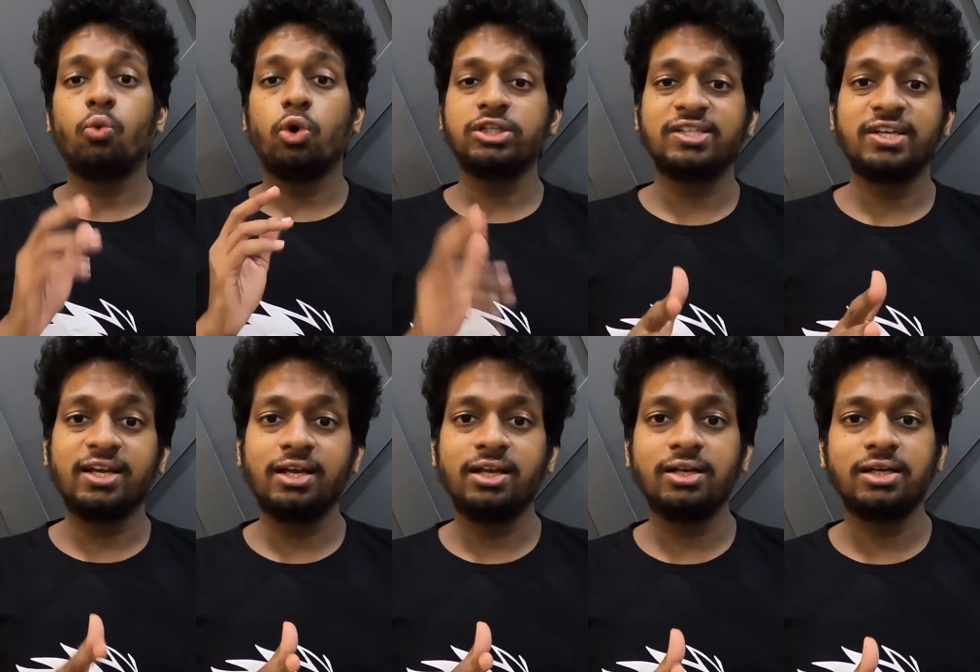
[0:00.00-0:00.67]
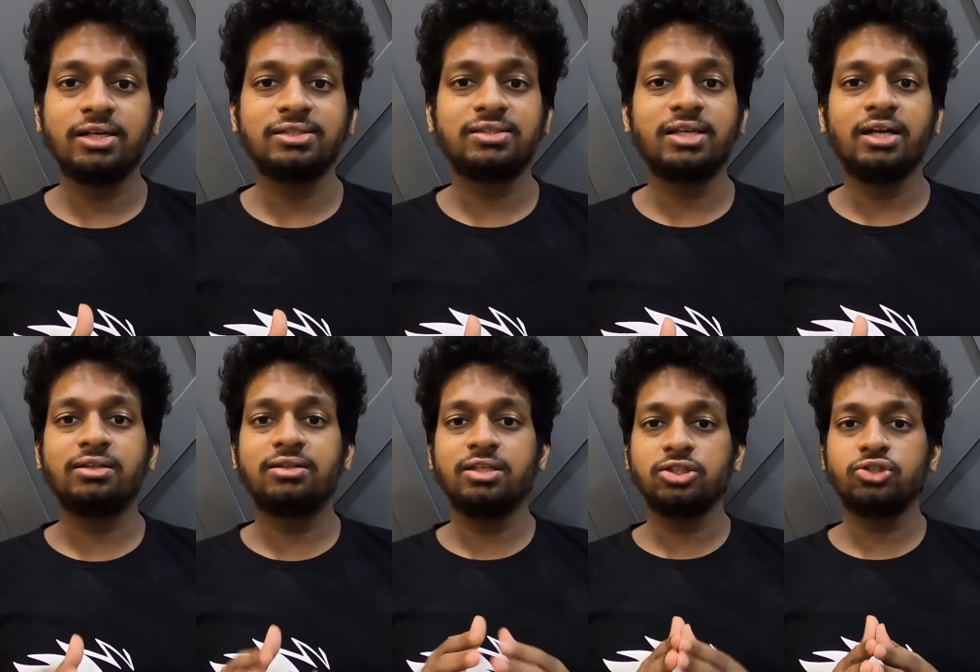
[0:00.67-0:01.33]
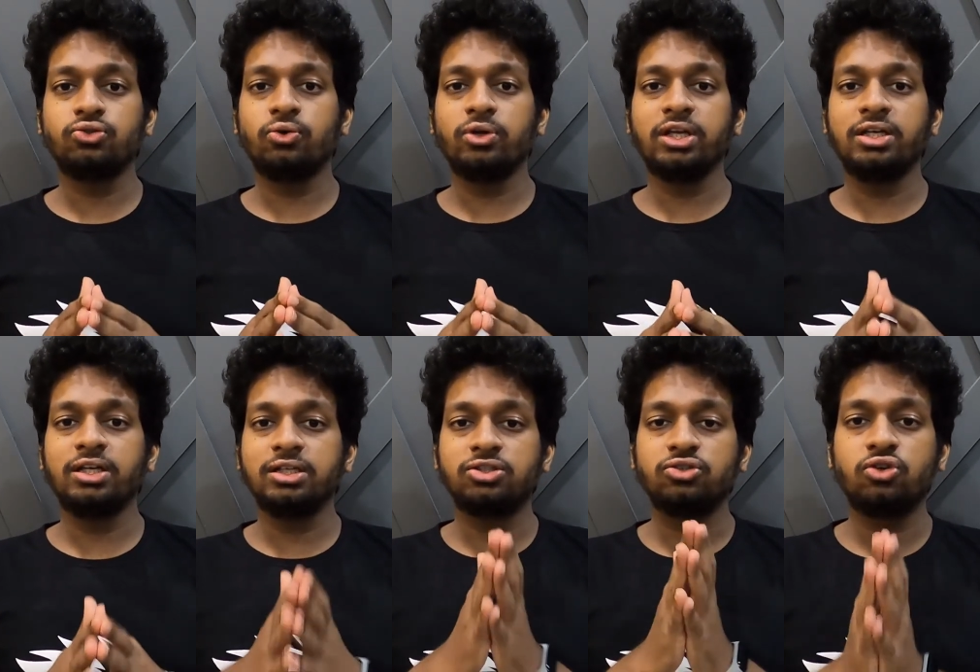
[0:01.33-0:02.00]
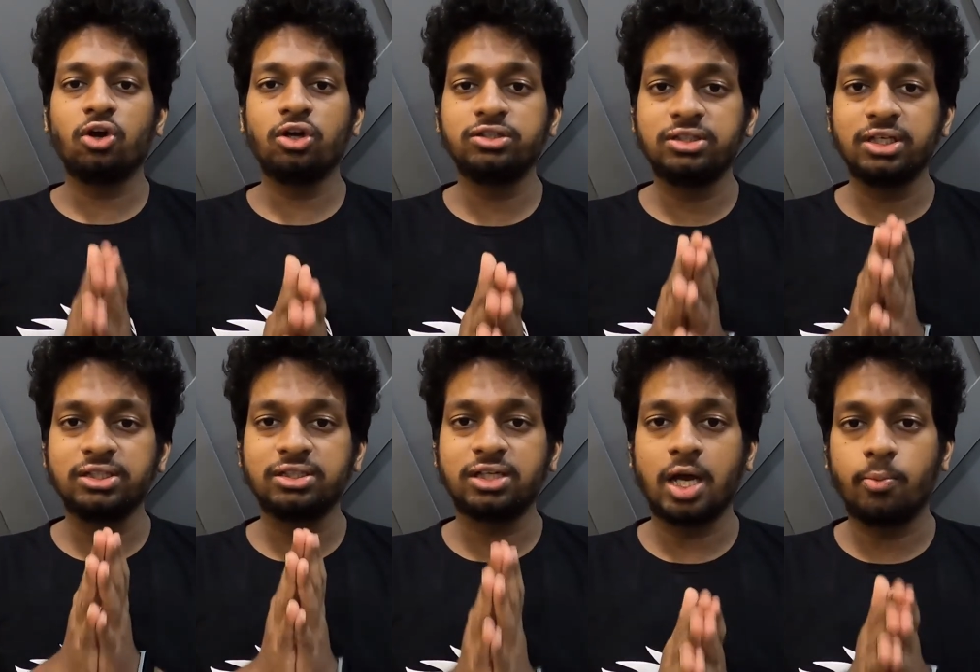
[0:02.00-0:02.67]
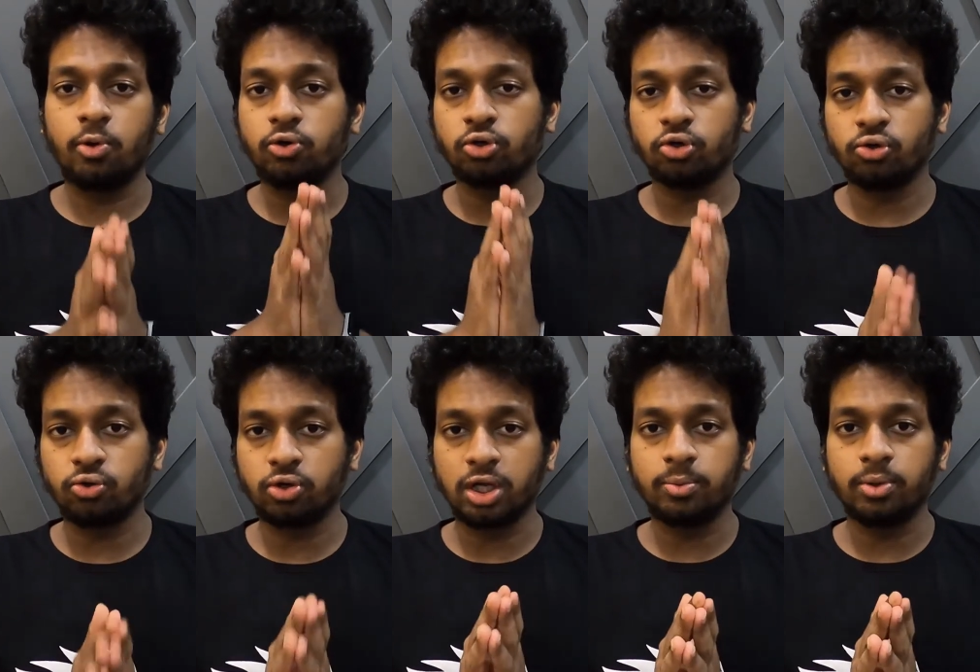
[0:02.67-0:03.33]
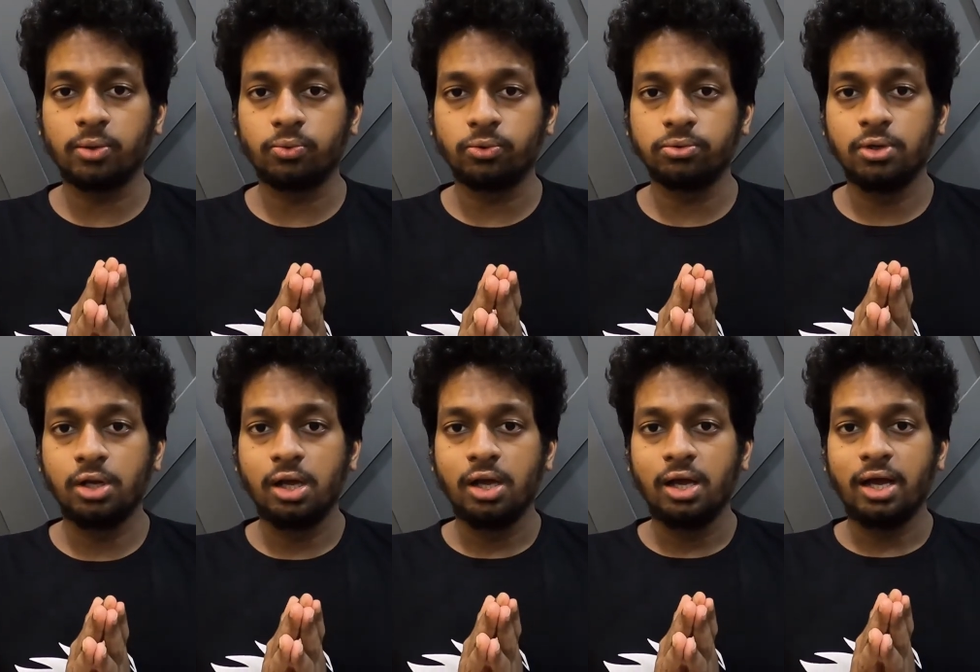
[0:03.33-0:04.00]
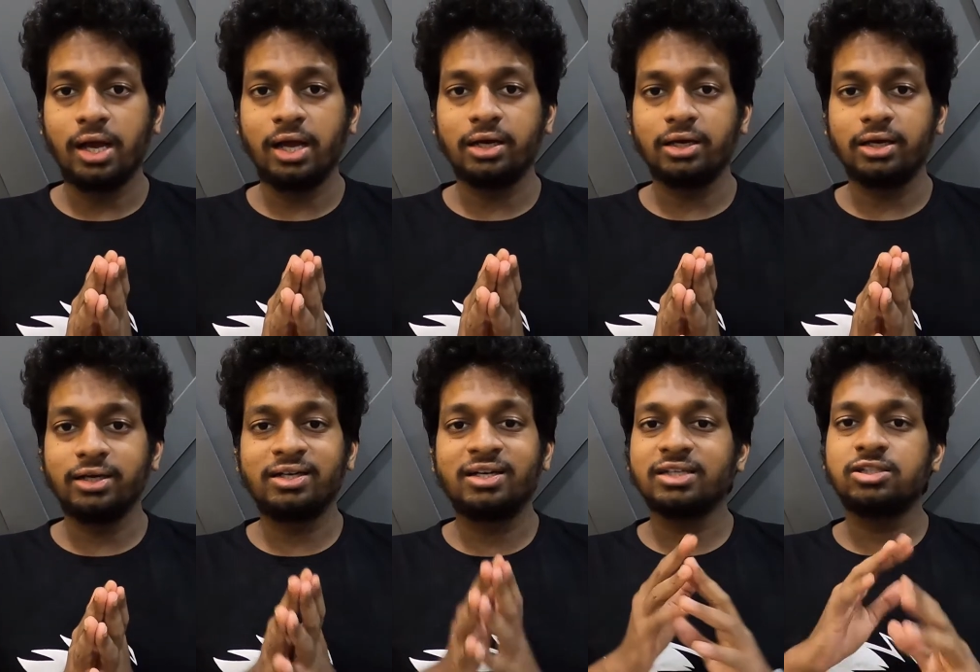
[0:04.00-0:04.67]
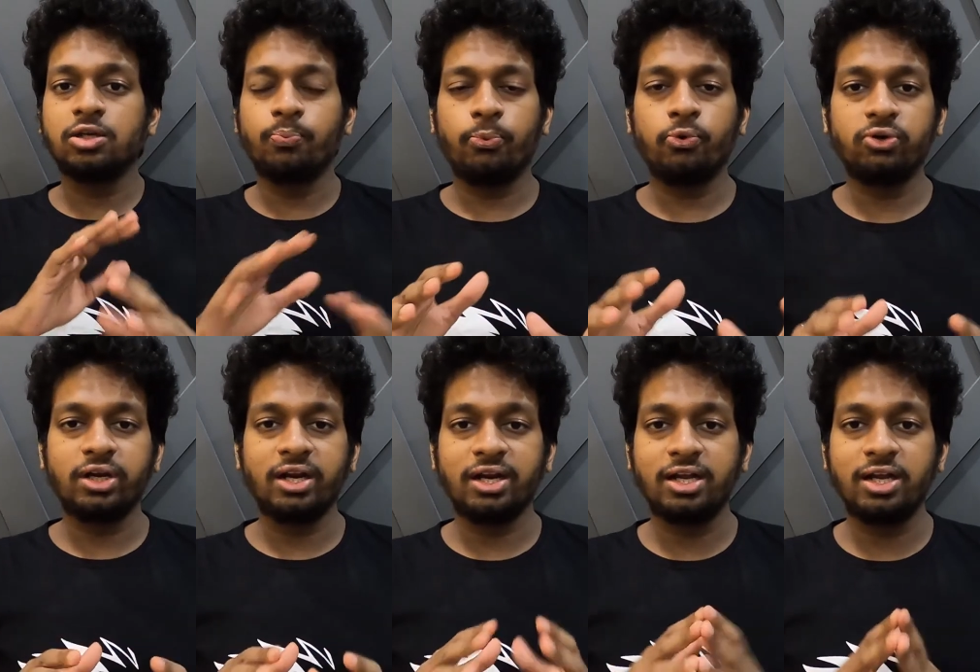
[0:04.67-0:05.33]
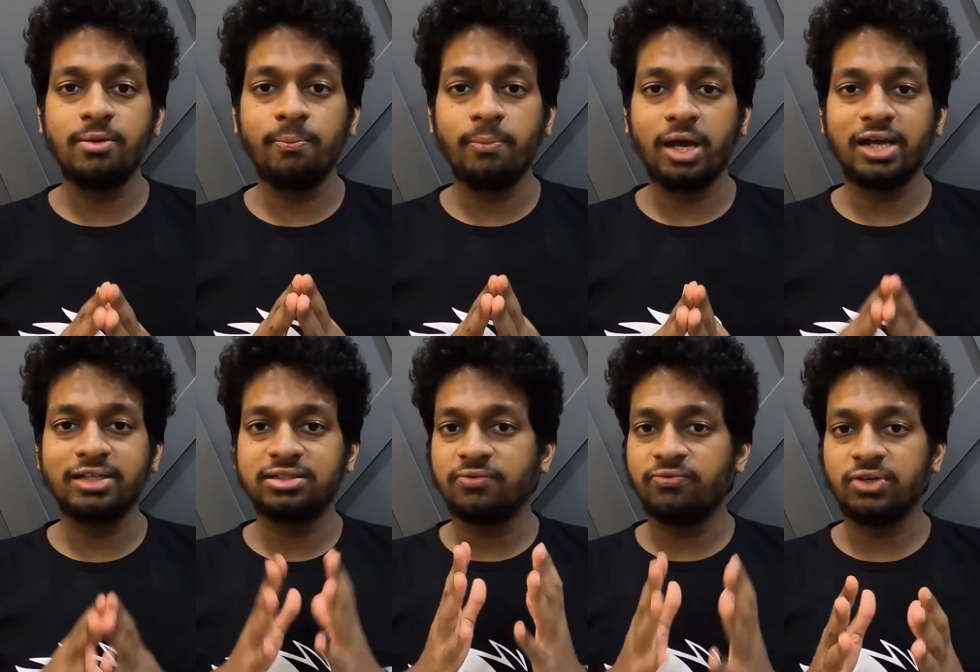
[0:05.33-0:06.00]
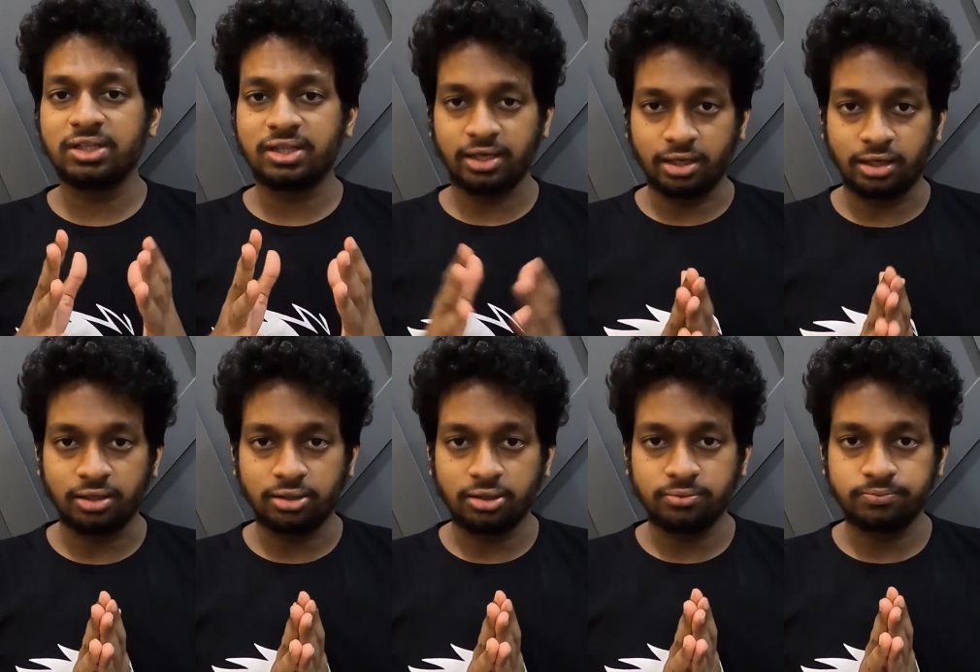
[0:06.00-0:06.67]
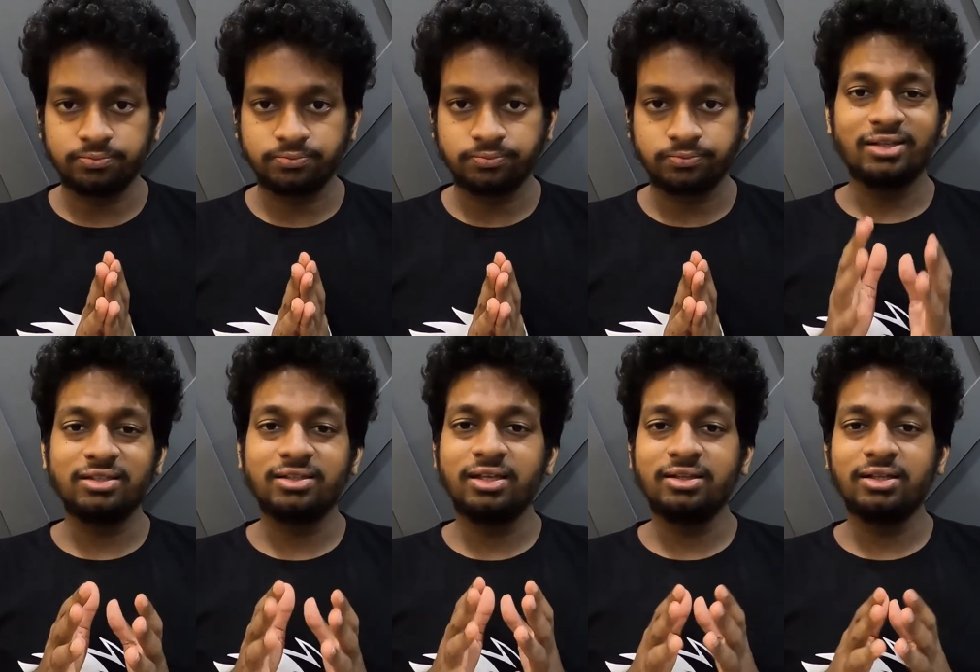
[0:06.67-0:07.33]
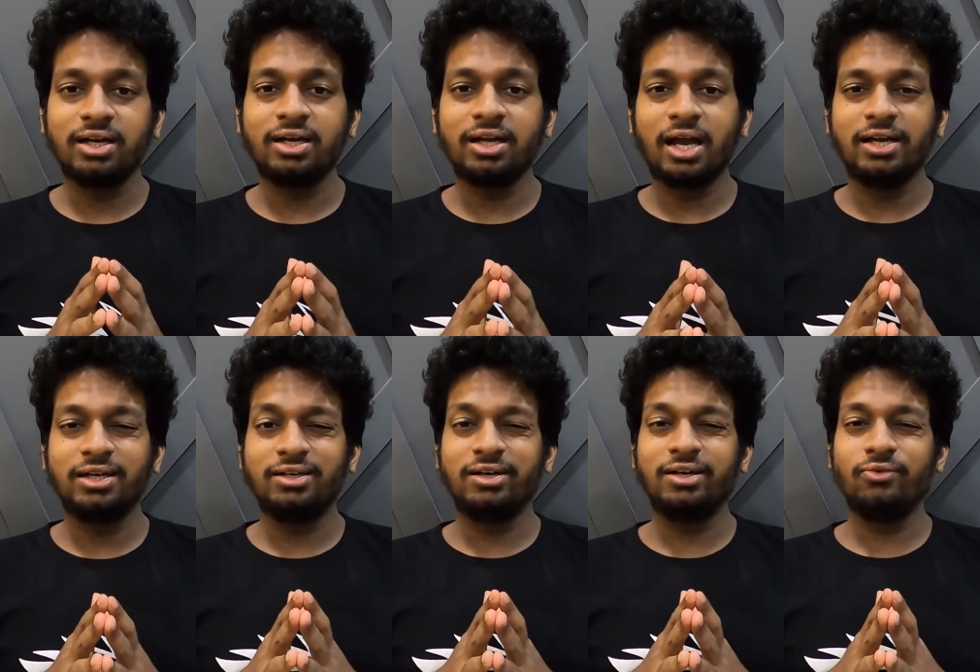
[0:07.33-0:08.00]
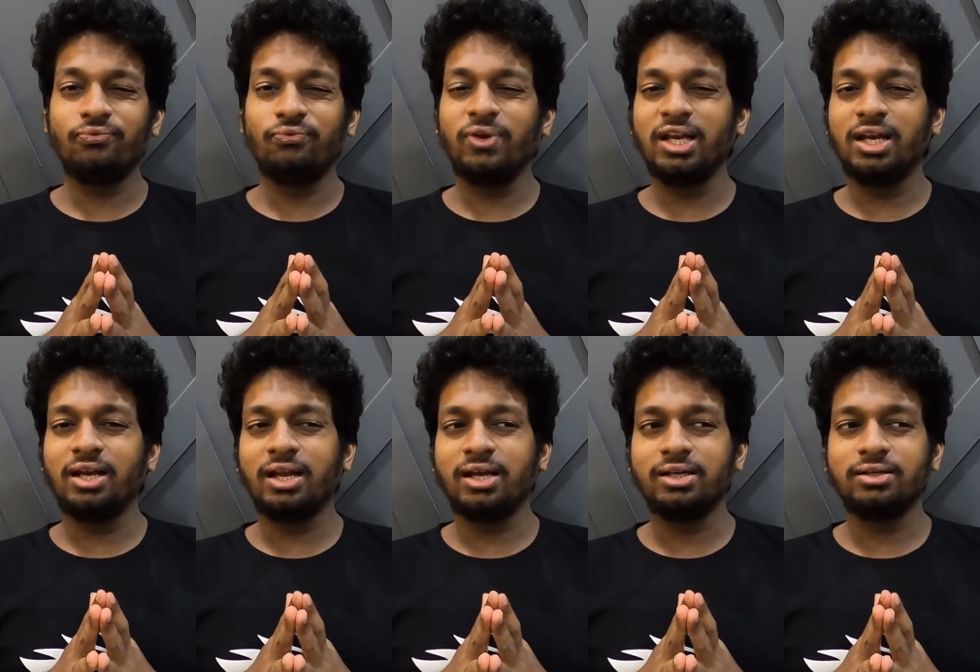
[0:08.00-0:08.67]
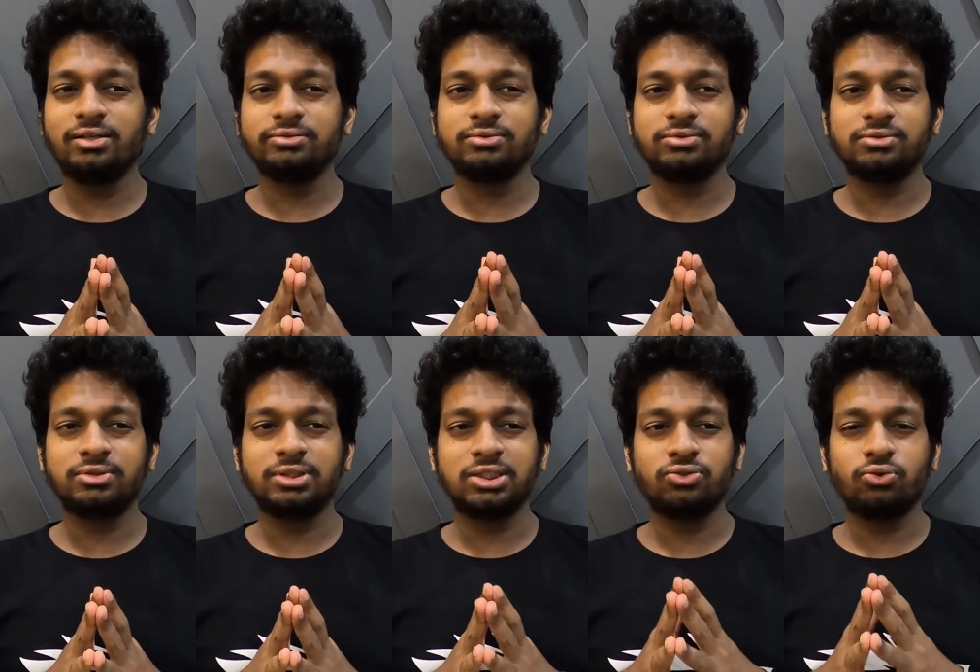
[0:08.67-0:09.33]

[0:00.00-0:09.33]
What's real is that this story is not just about Yogi Babu and it doesn't portray him as everything in it. Other than that, I did feel like the